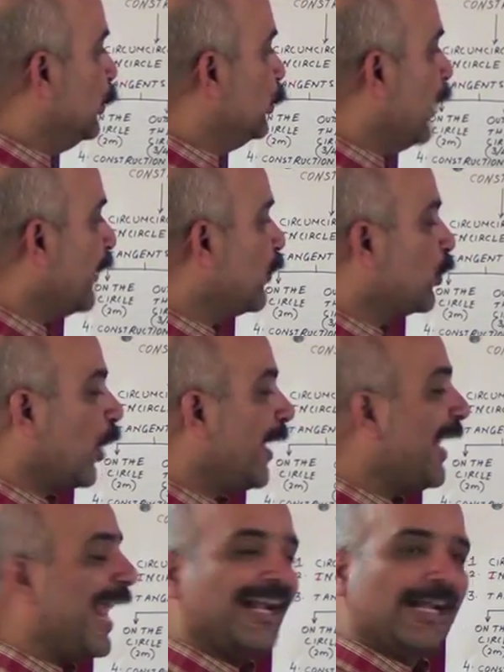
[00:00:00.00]
you have to draw
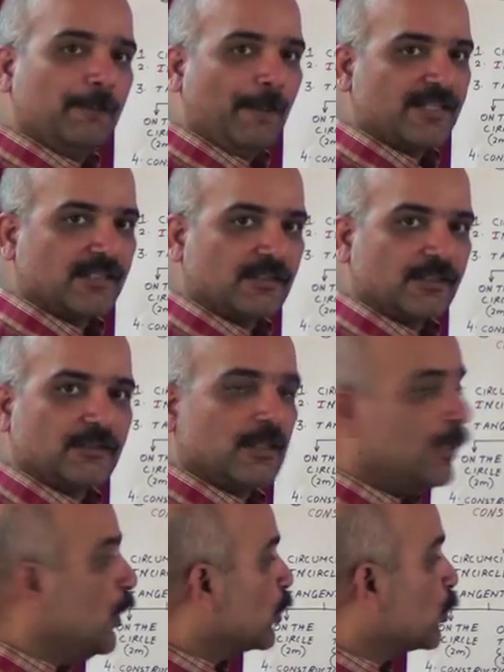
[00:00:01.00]
an angle bisectors.
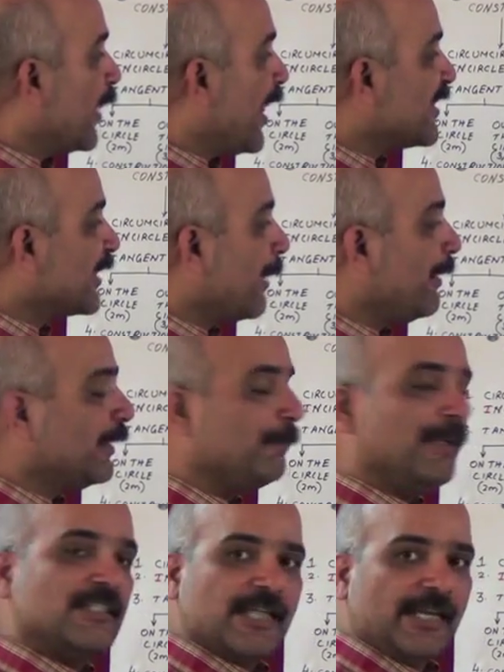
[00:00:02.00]
Students commit
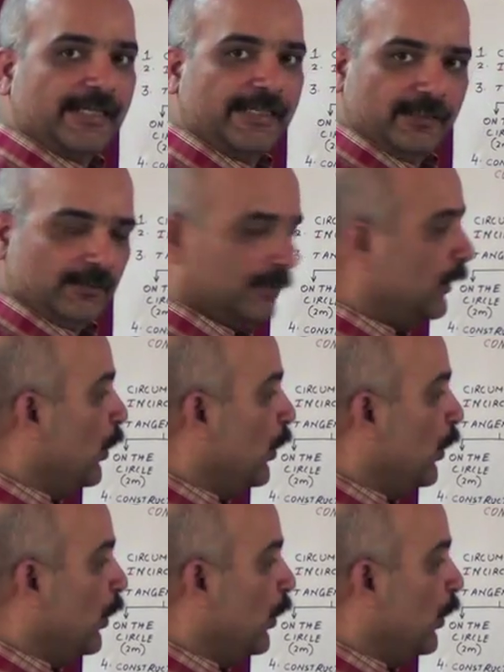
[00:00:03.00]
mistake here.